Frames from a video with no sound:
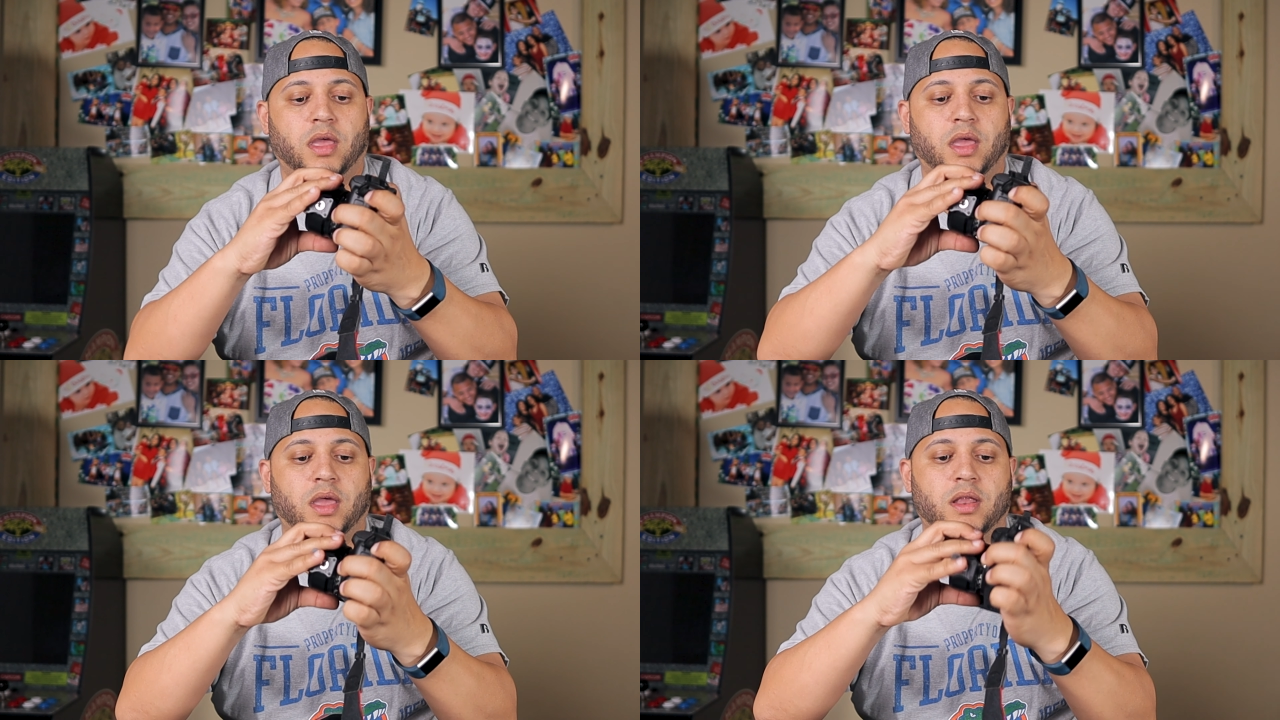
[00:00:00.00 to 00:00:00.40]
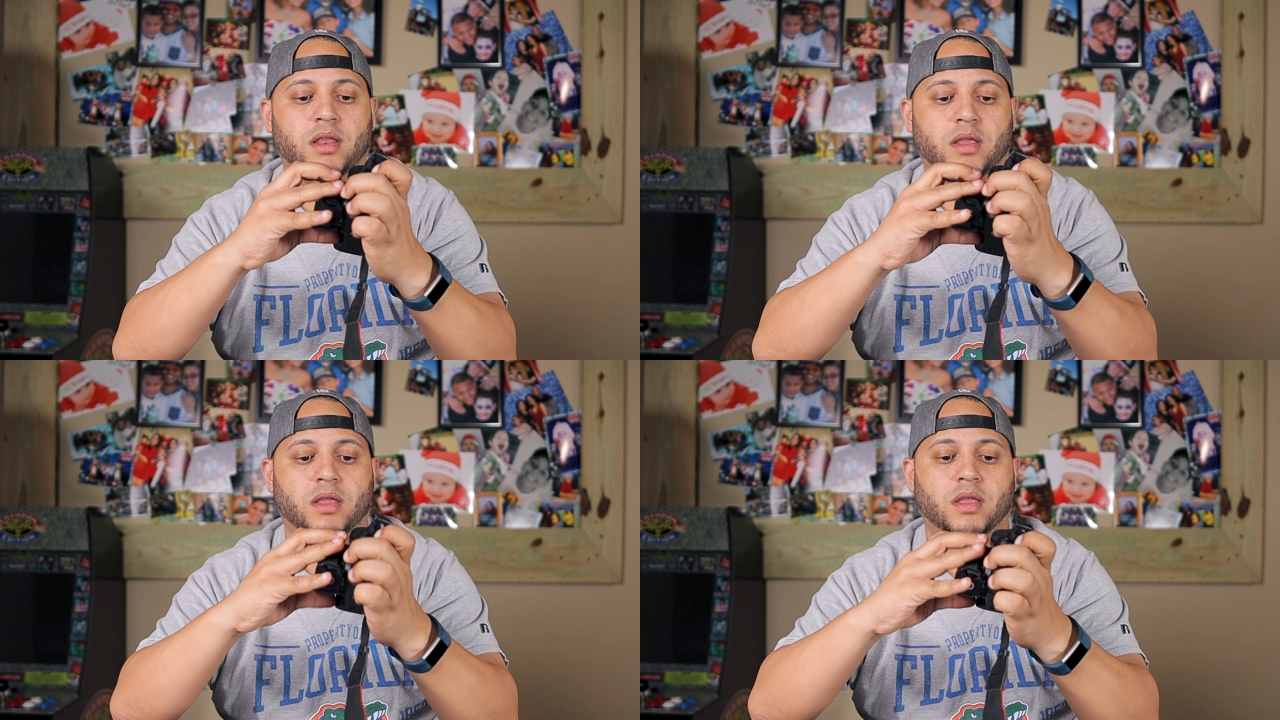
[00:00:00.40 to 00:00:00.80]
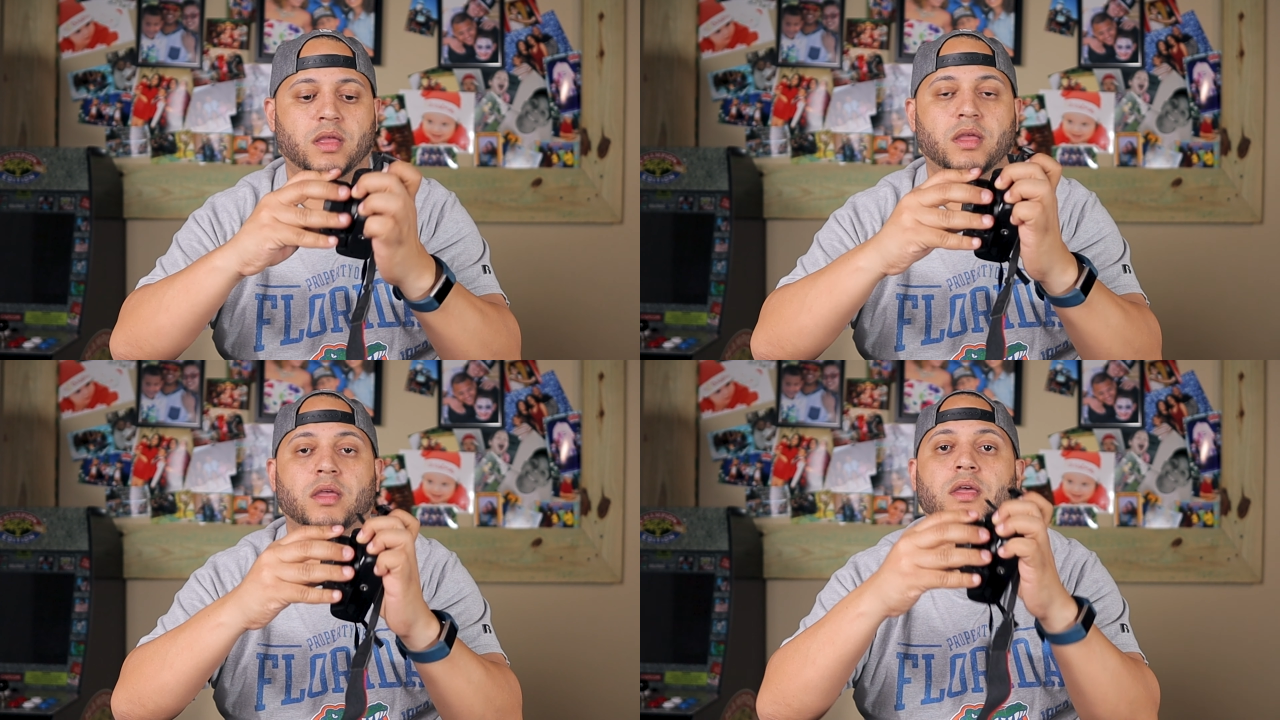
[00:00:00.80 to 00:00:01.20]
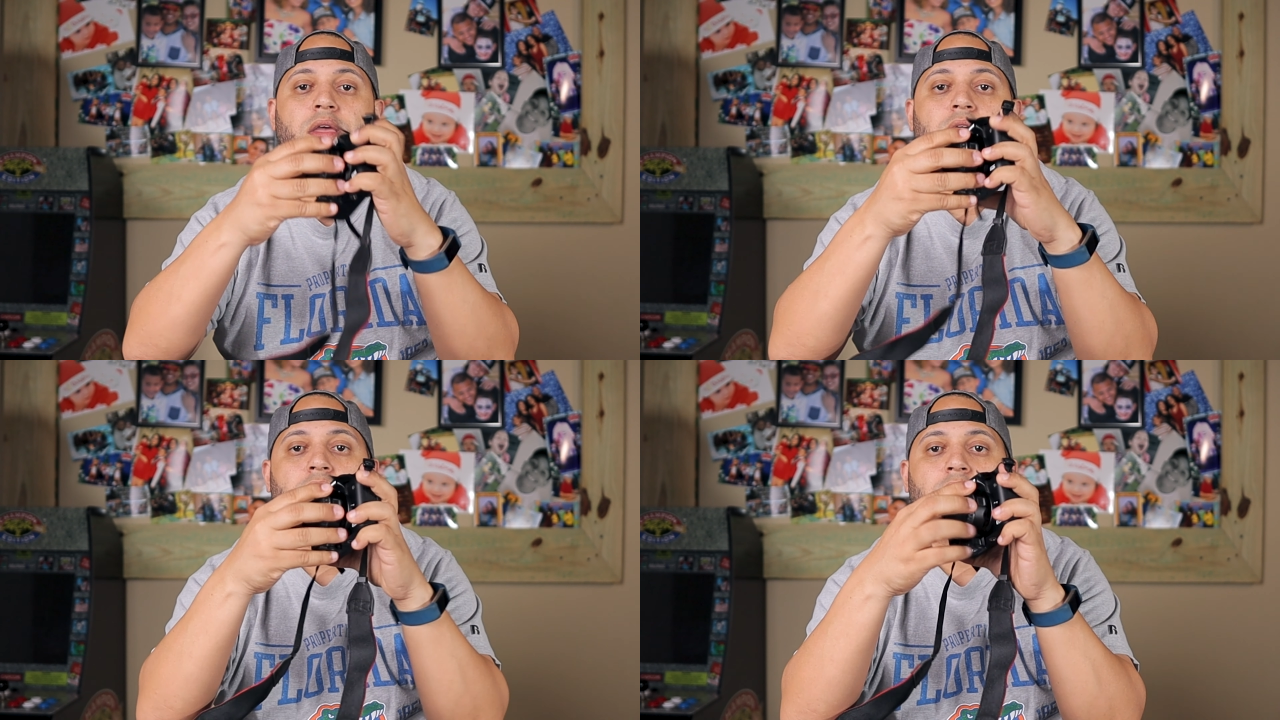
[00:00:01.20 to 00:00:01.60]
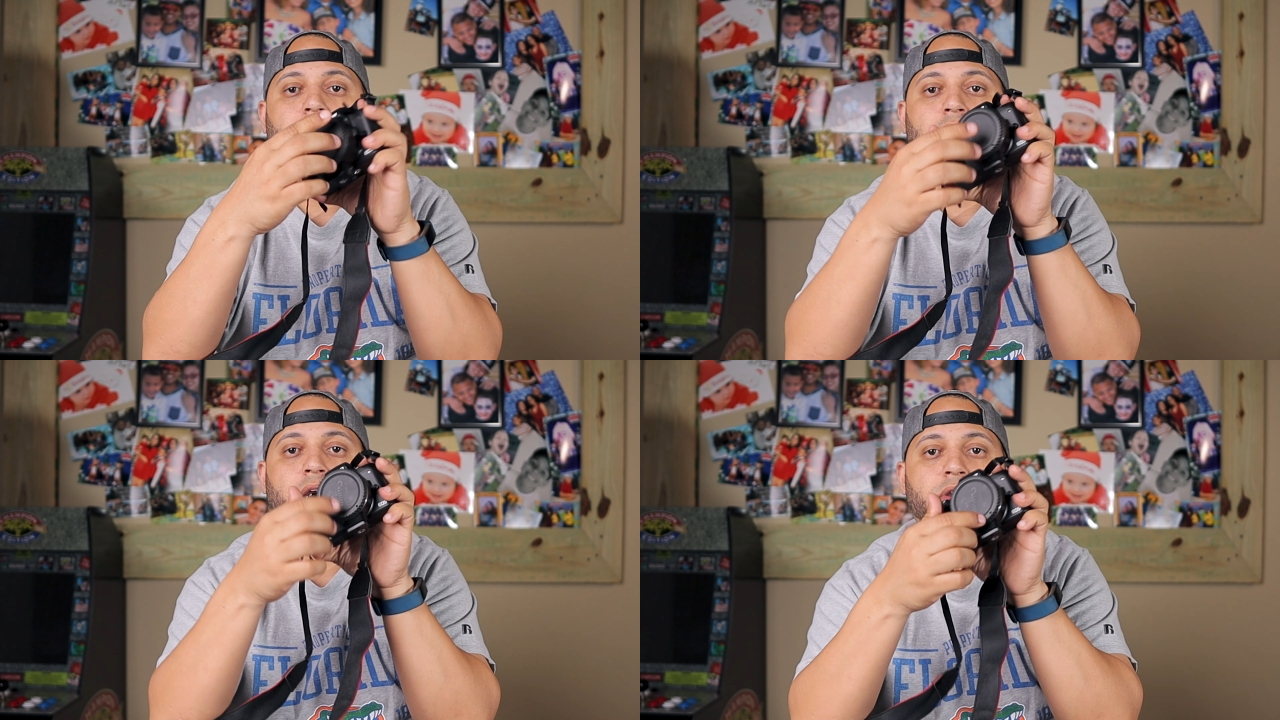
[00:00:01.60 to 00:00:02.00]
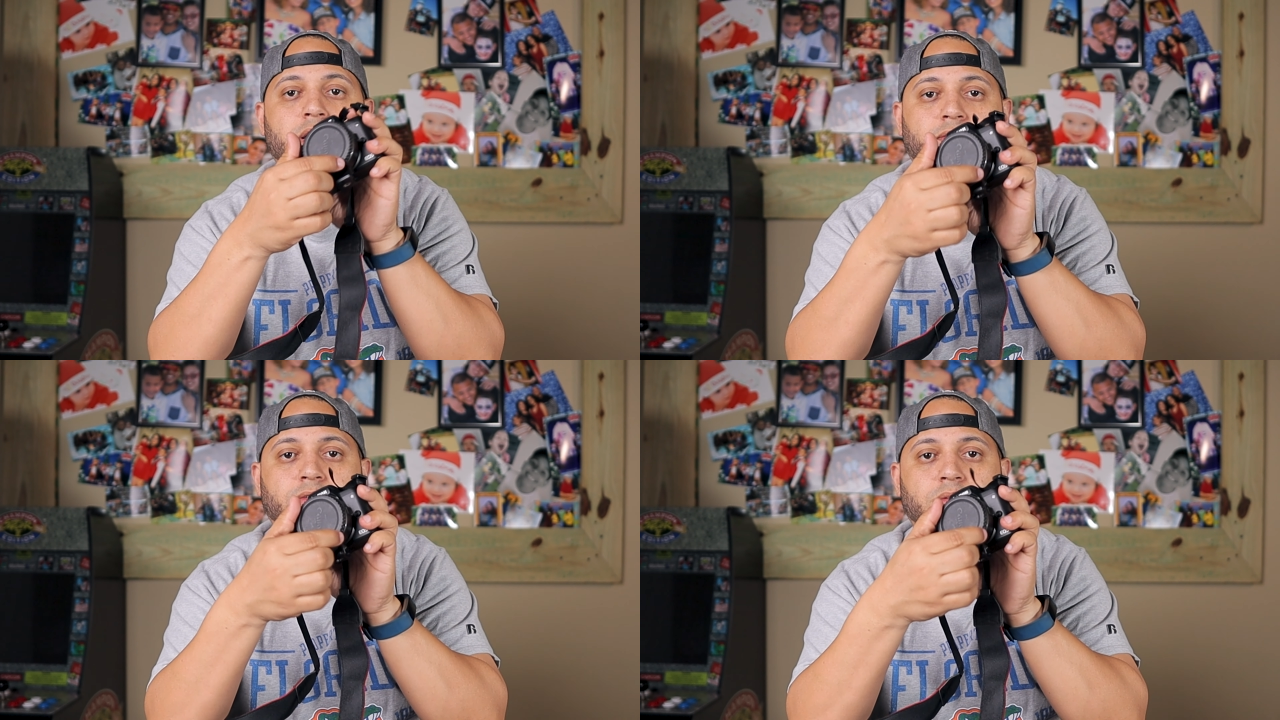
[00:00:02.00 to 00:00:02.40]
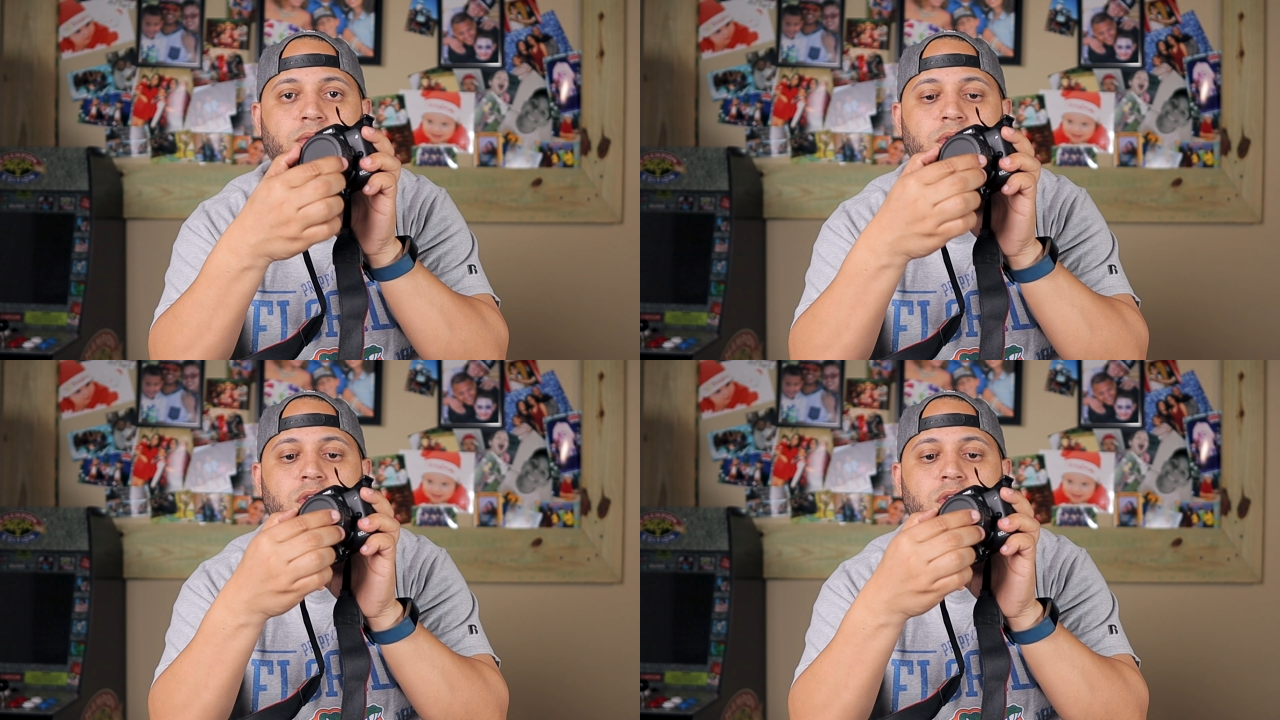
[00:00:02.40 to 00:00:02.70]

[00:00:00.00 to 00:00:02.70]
and there it is.